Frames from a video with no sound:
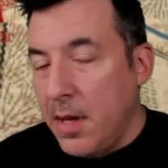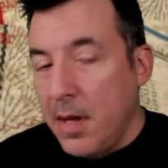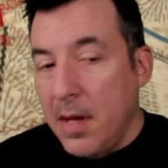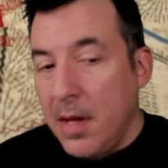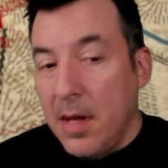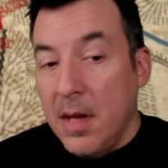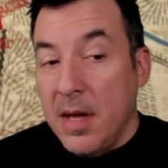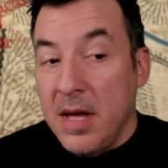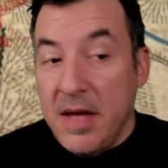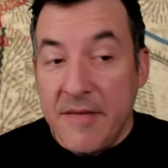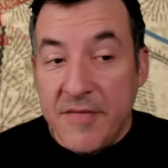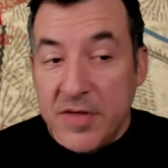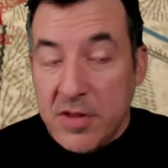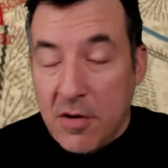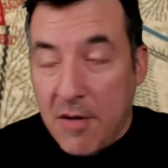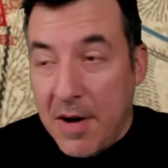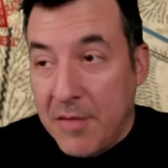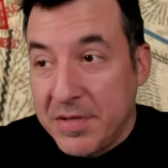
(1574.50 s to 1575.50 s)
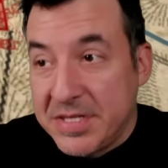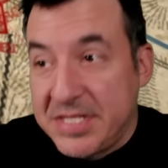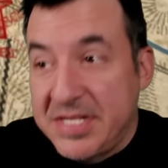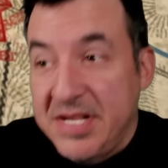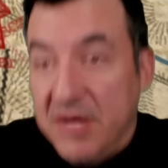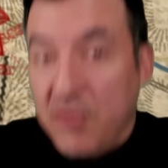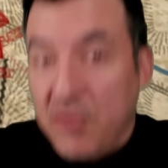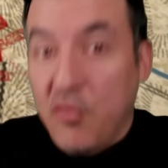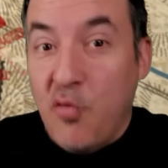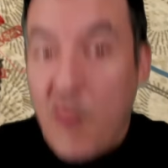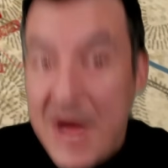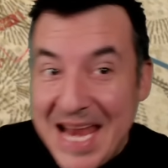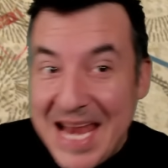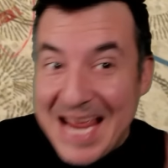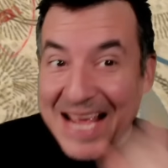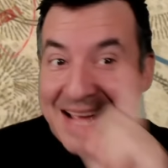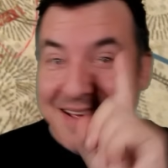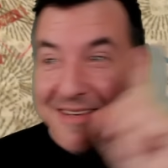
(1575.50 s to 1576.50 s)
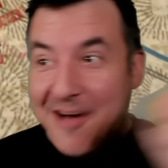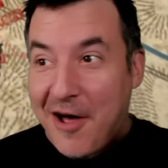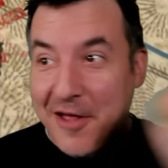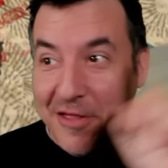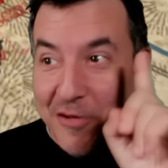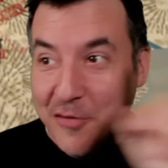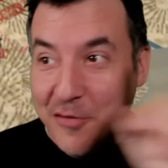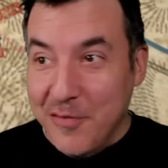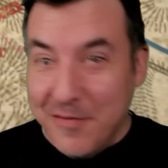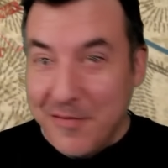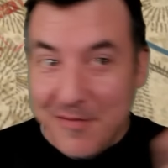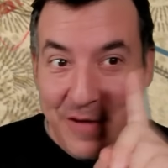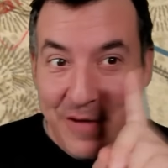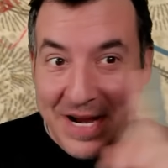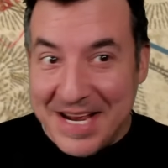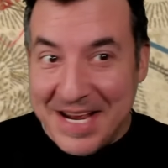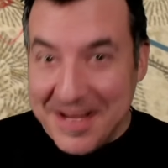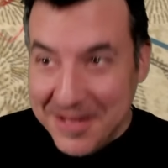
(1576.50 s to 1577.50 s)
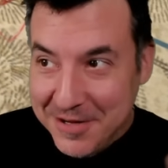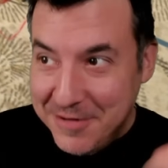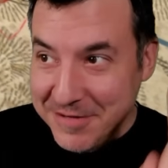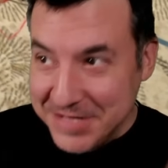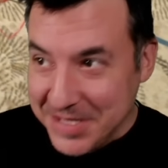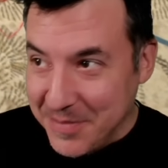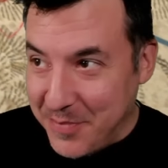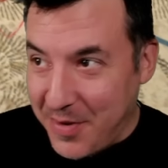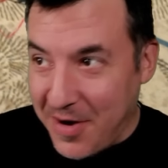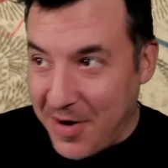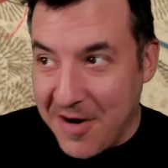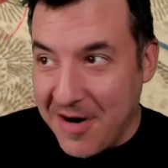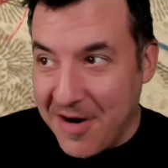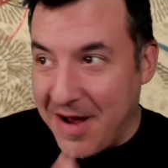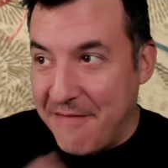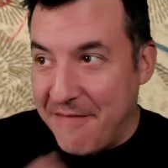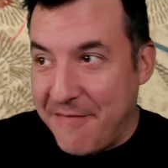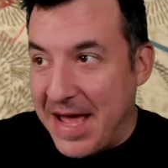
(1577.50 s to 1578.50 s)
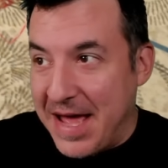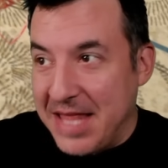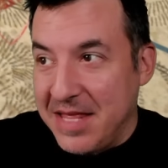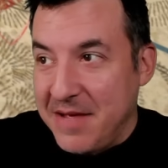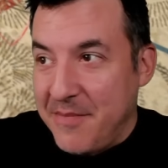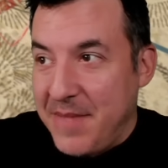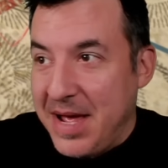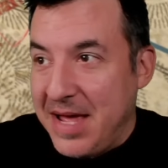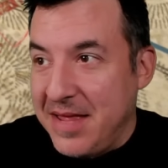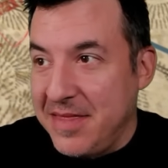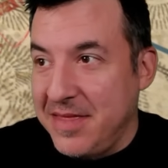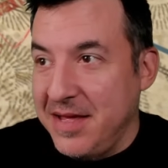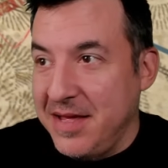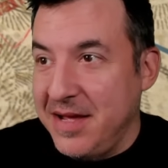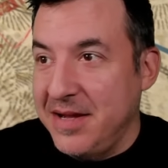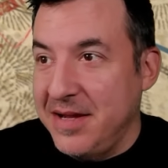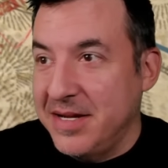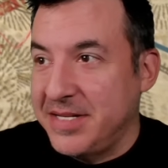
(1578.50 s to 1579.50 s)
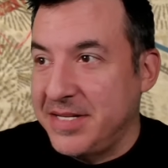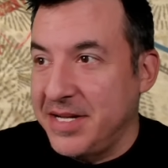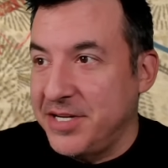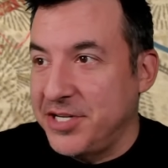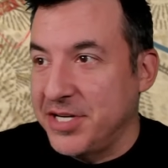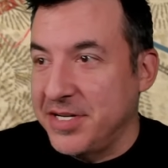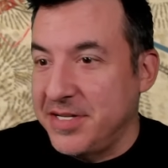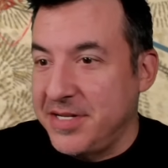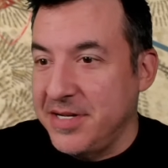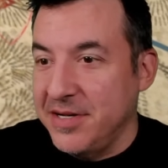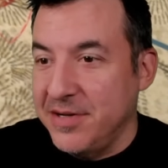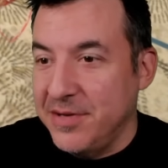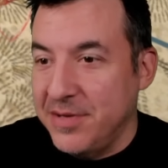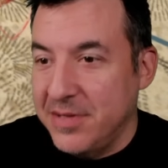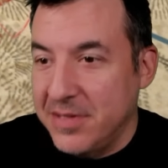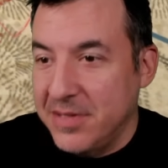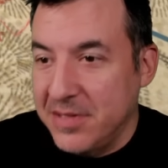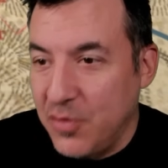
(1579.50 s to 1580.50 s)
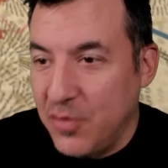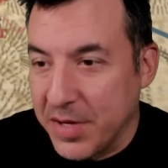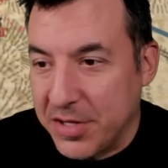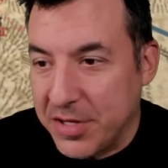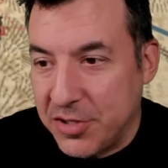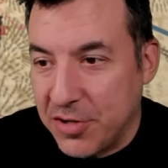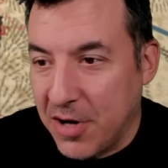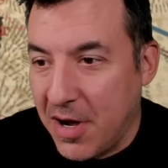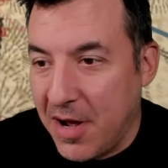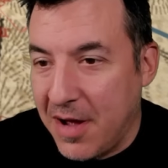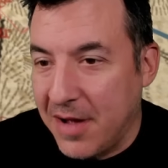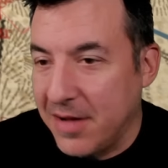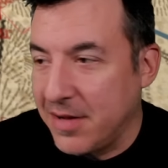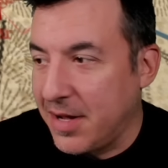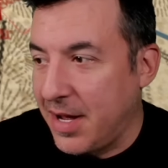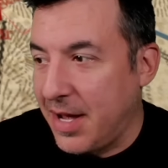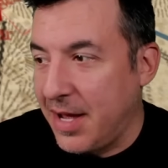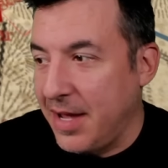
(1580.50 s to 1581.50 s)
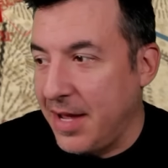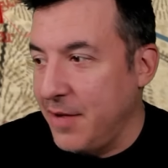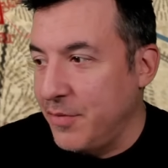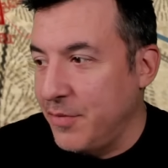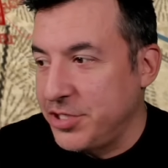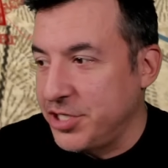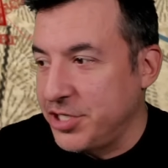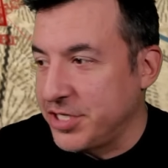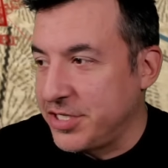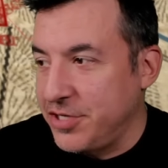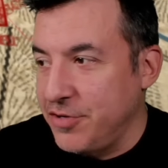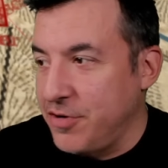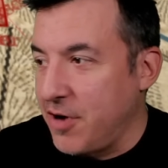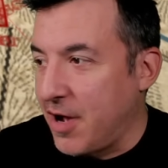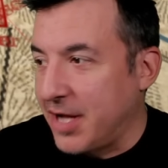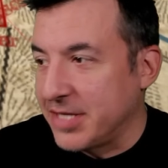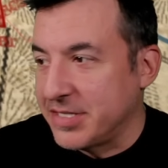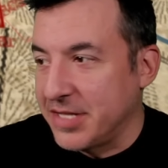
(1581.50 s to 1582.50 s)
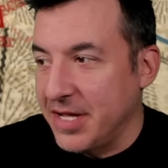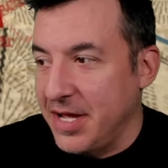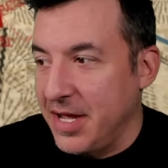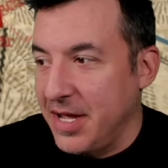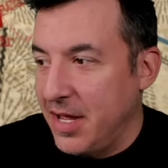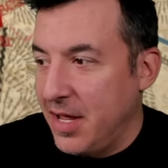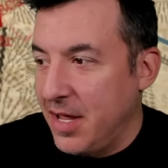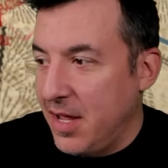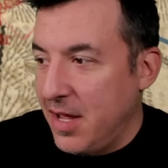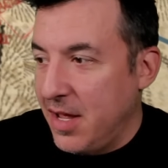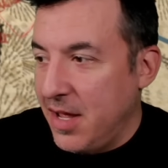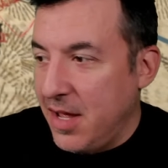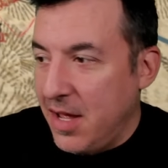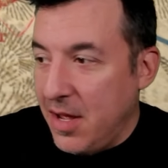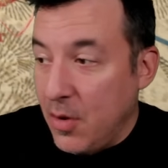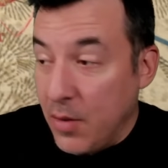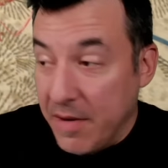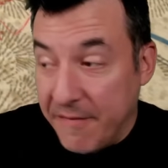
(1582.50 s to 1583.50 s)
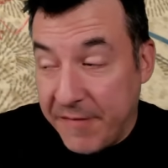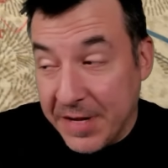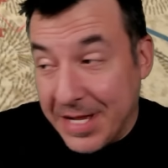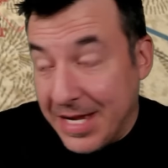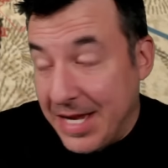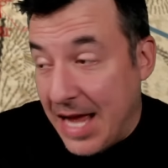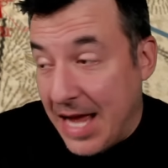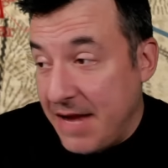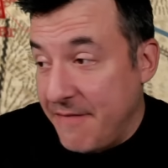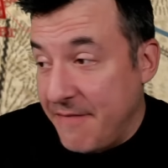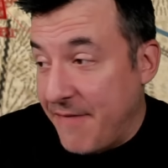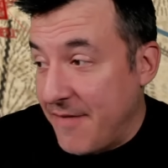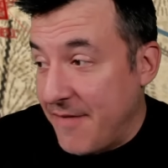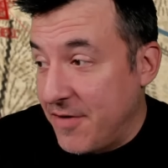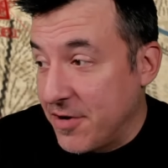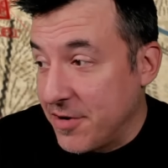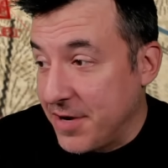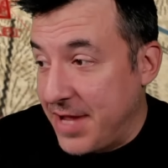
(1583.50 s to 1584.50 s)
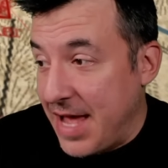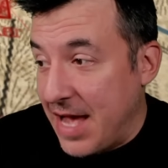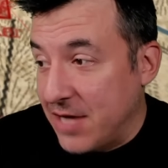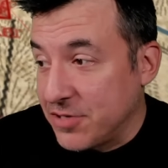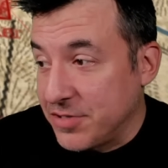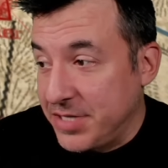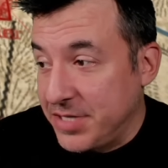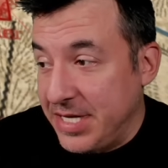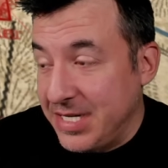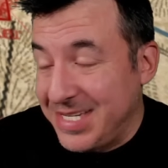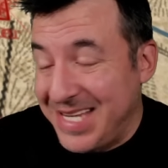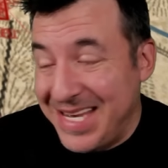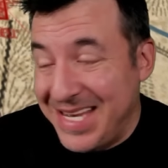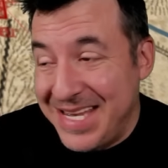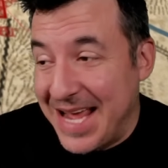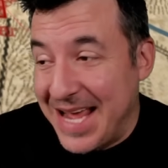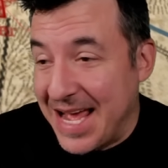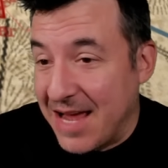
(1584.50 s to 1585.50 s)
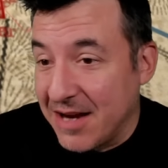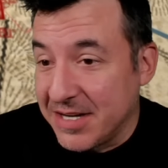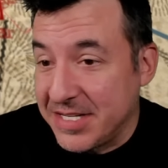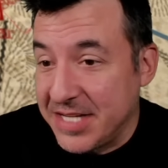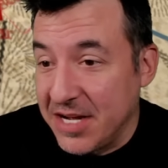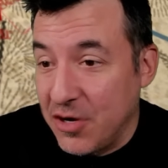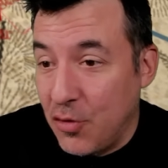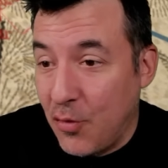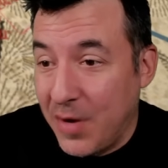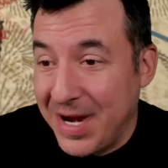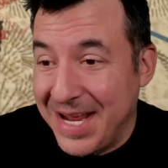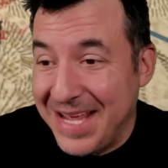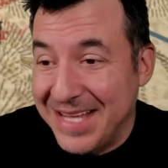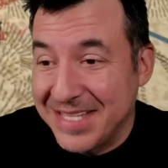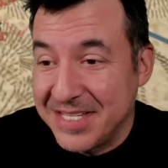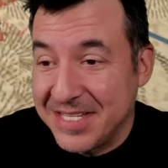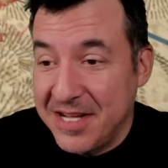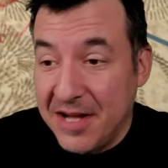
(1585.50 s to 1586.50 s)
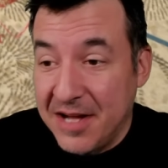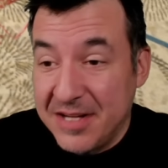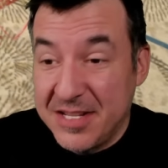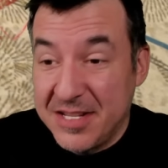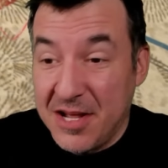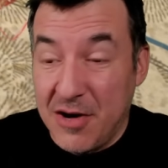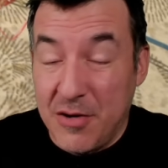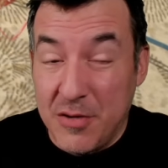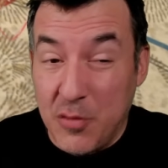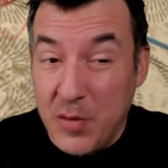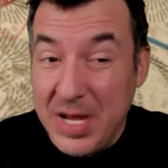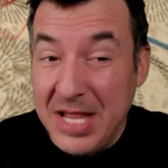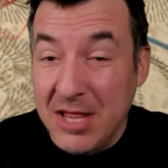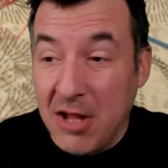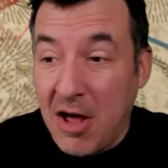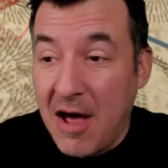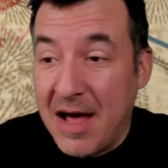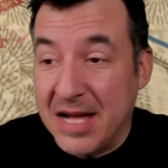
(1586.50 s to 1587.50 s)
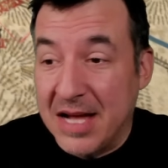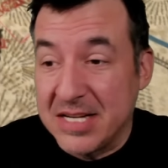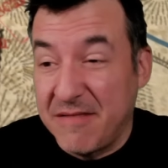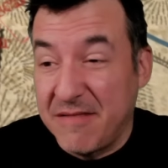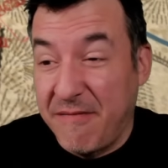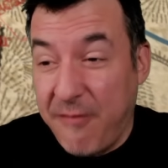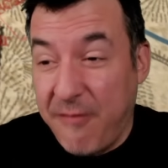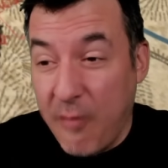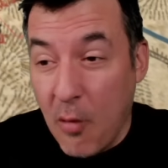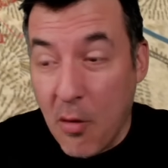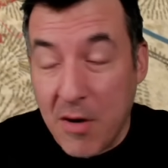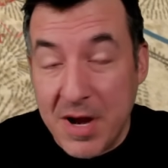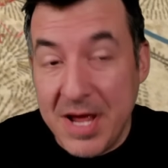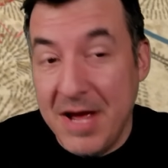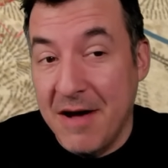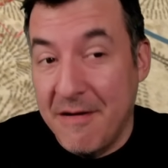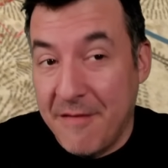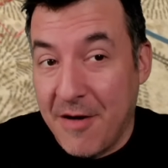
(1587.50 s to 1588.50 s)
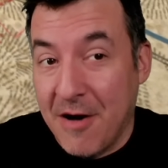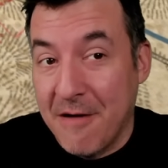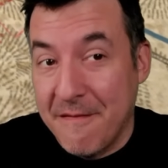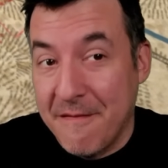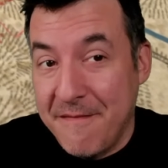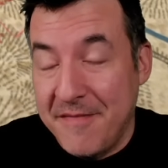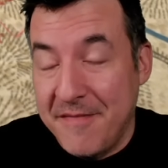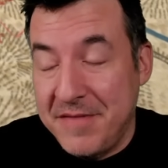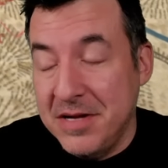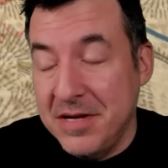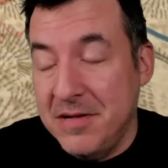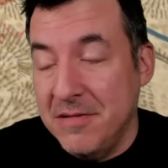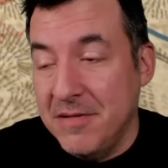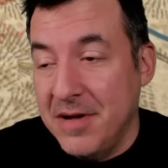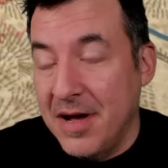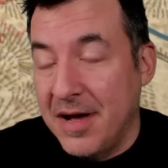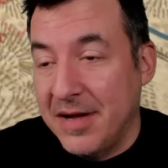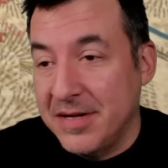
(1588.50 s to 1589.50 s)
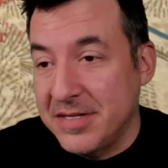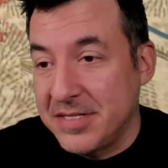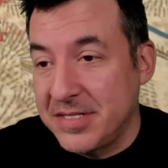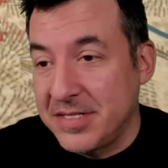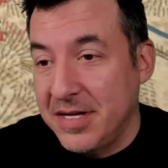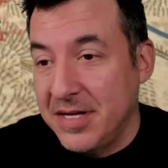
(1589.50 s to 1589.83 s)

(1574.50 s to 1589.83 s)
Even though I was still winning on the winning and losing bar, I finally made the decision to withdraw. It was just too costly. We inflicted 9,500 casualties, didn't take out a single one of his guns, though, and we lost 40 of our 52 guns